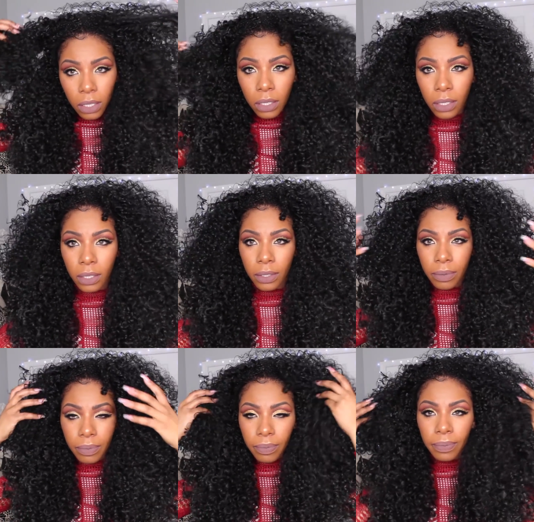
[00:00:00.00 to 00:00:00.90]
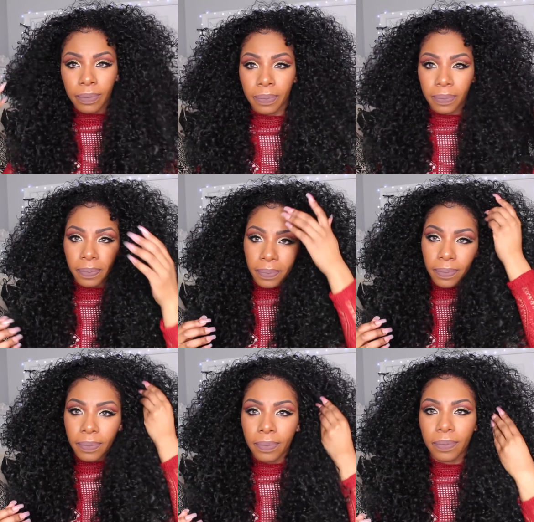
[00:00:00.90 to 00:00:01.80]

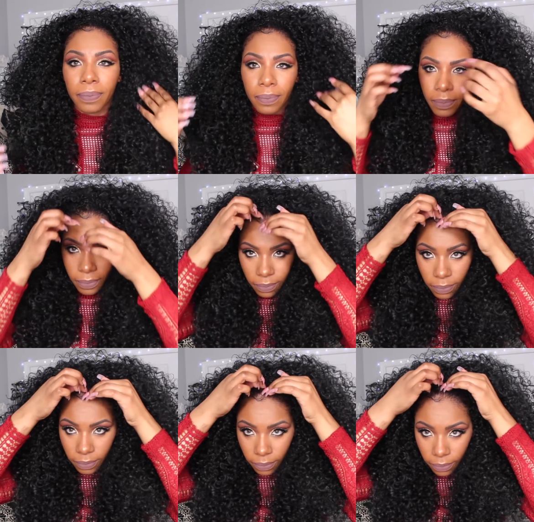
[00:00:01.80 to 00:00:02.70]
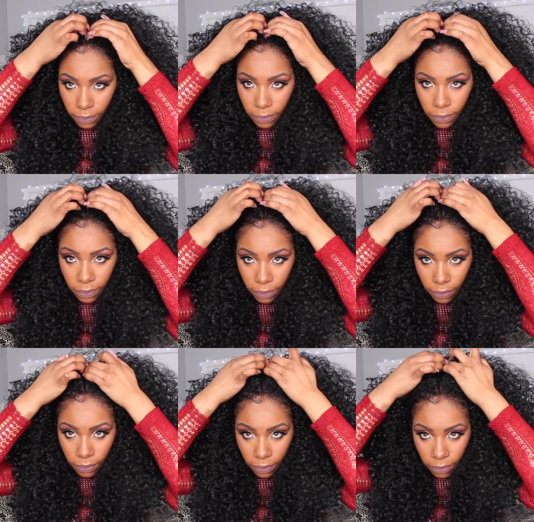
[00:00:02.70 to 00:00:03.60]

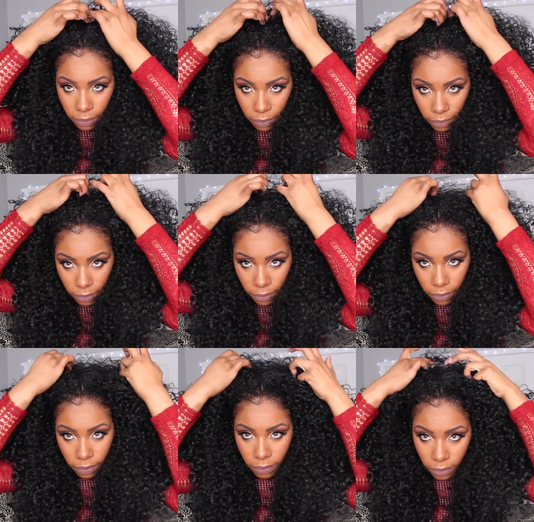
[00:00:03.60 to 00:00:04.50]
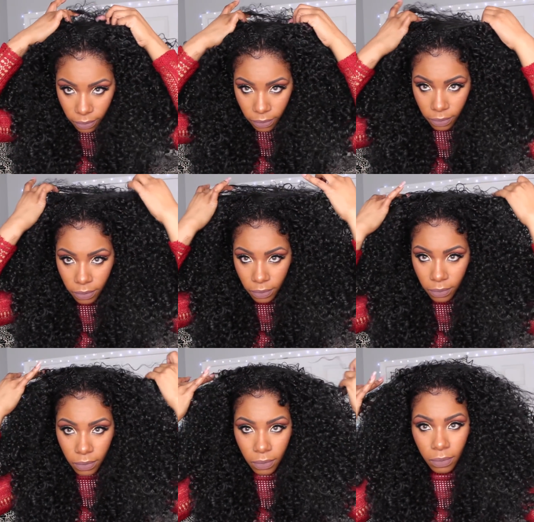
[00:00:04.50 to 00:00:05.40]
No one is speaking in this clip.